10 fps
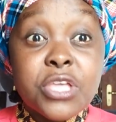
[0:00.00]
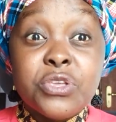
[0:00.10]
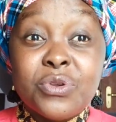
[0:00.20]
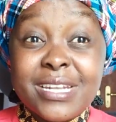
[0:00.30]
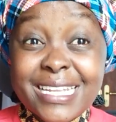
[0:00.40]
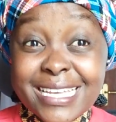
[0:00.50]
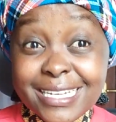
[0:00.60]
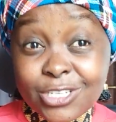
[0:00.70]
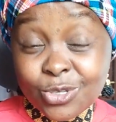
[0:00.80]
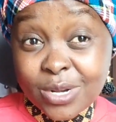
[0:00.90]
You need
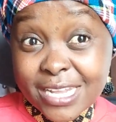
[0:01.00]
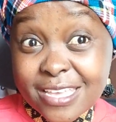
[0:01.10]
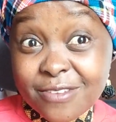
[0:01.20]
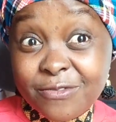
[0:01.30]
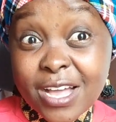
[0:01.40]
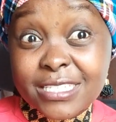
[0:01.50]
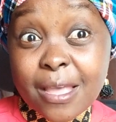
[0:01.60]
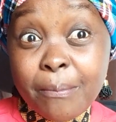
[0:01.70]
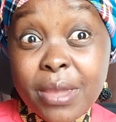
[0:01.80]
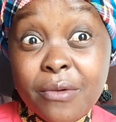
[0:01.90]
to live as
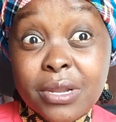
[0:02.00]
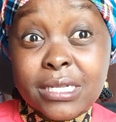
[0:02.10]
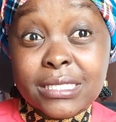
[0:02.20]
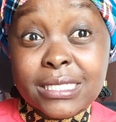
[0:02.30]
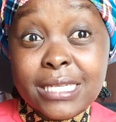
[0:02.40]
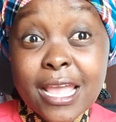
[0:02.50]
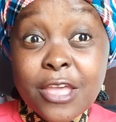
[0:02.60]
a parent.